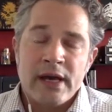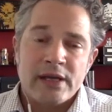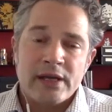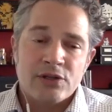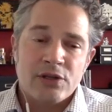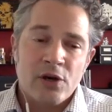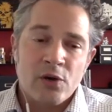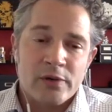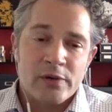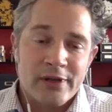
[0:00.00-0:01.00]
And
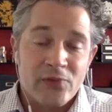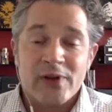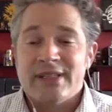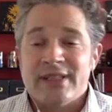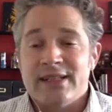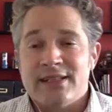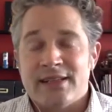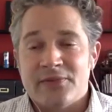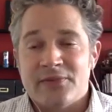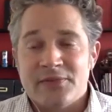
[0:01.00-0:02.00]
so, for instance,
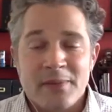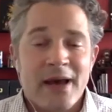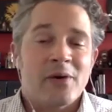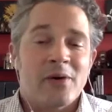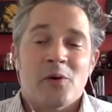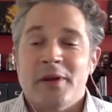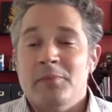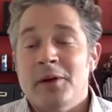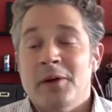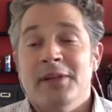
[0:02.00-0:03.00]
if somehow it were
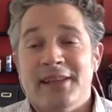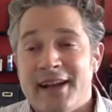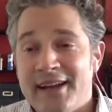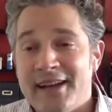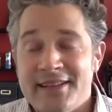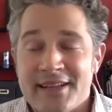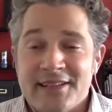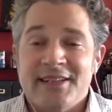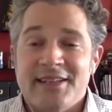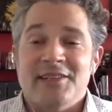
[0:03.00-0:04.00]
made public that I had
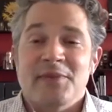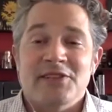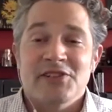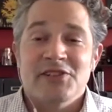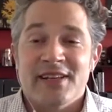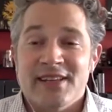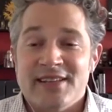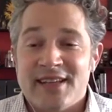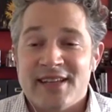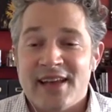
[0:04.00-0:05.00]
sent a text message like this,